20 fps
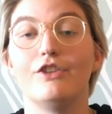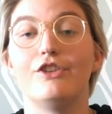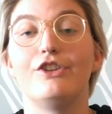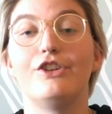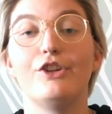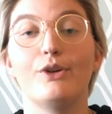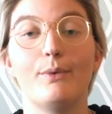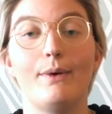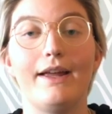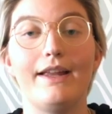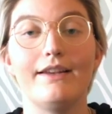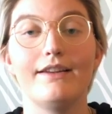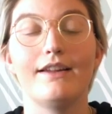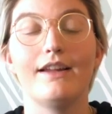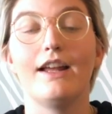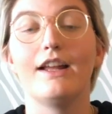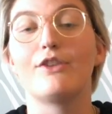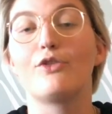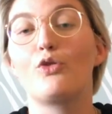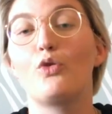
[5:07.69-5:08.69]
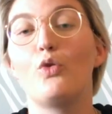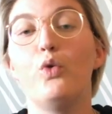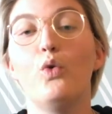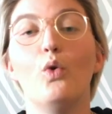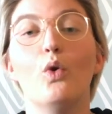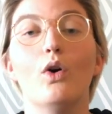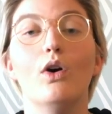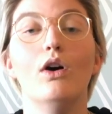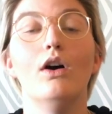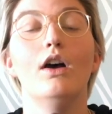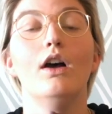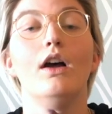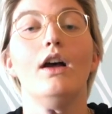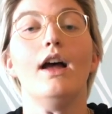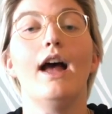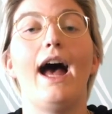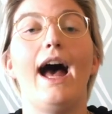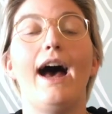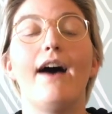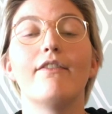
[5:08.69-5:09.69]
Do it. It's cool.
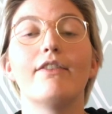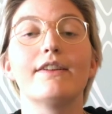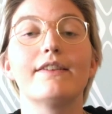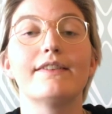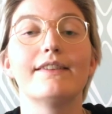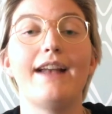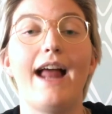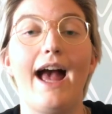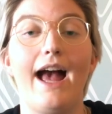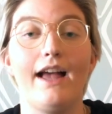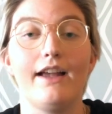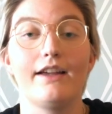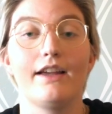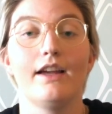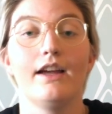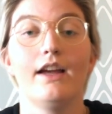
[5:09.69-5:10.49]
Have a snack.